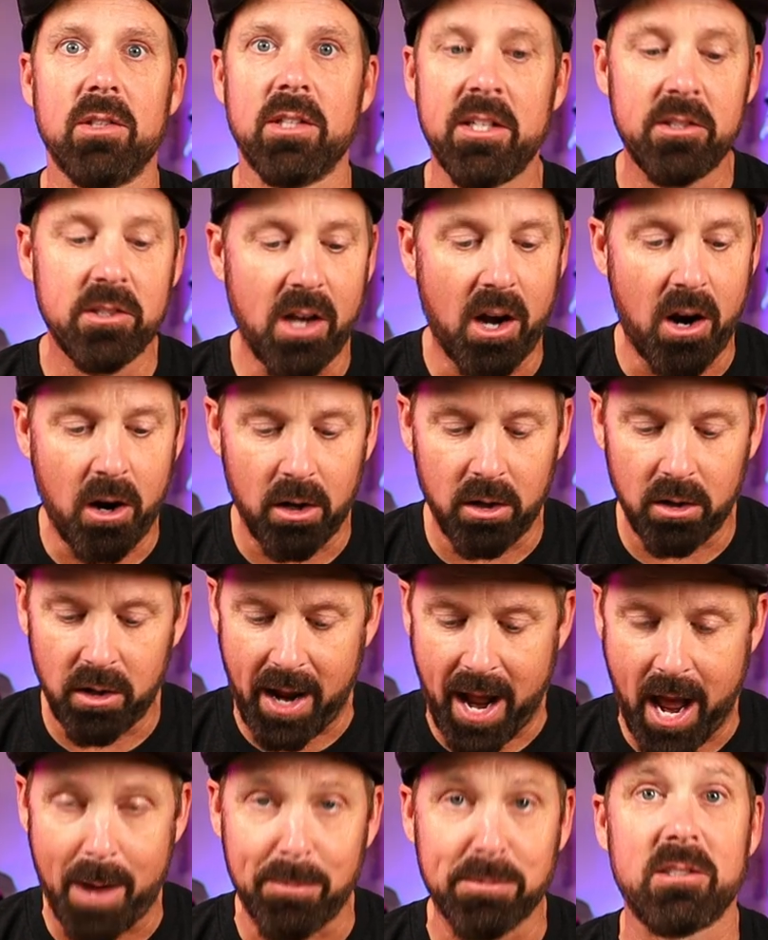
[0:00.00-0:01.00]
These are
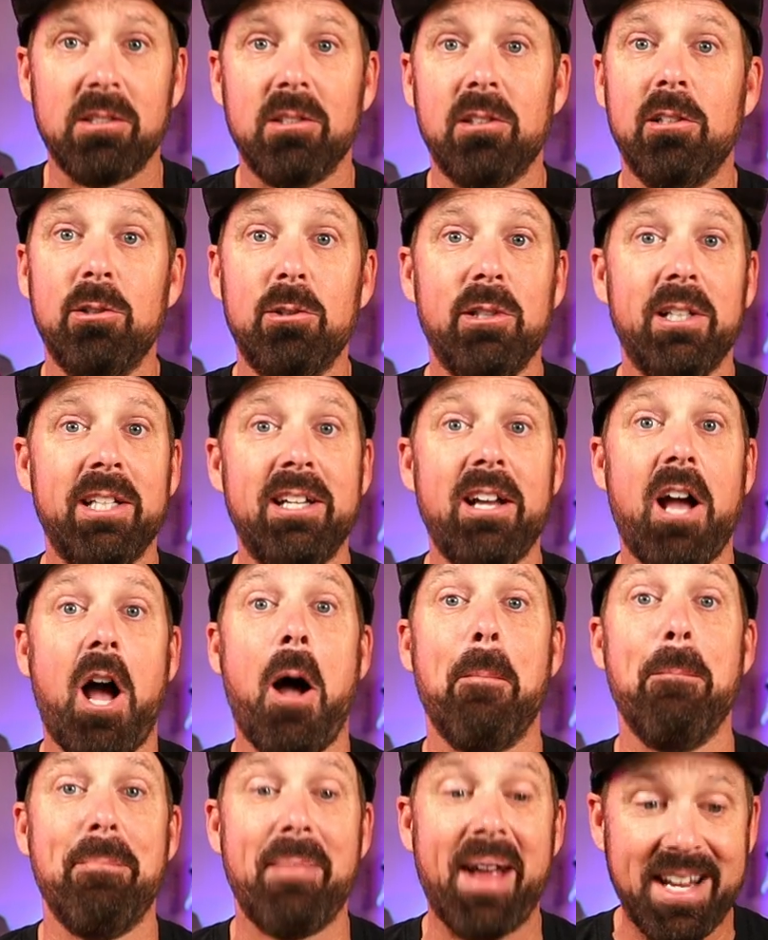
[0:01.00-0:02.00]
absolutely
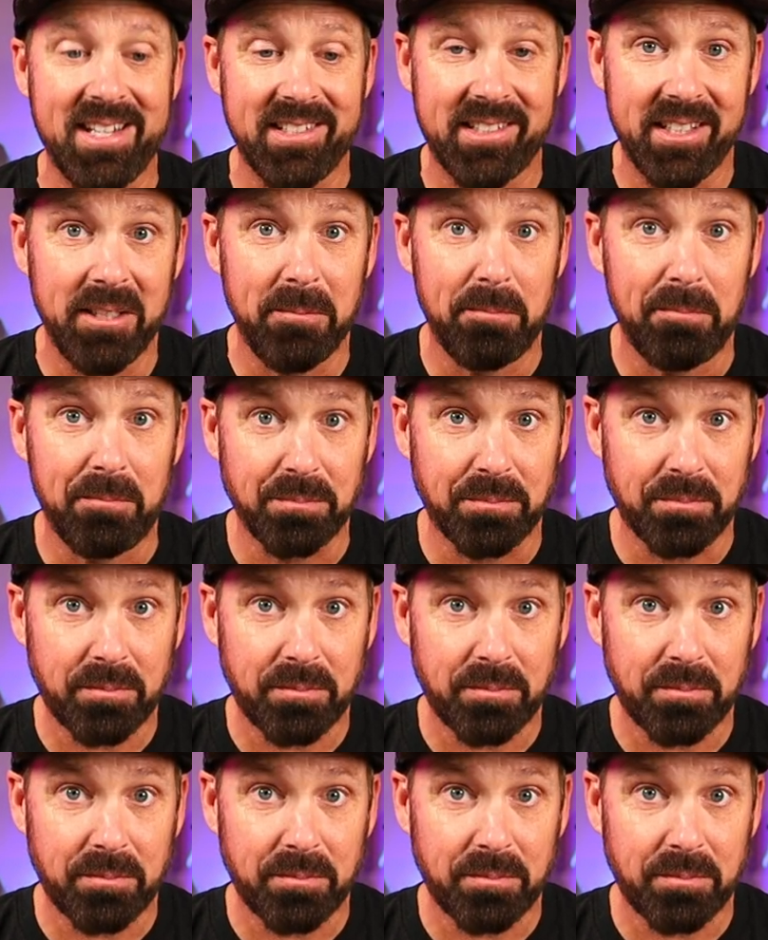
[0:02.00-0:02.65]
amazing.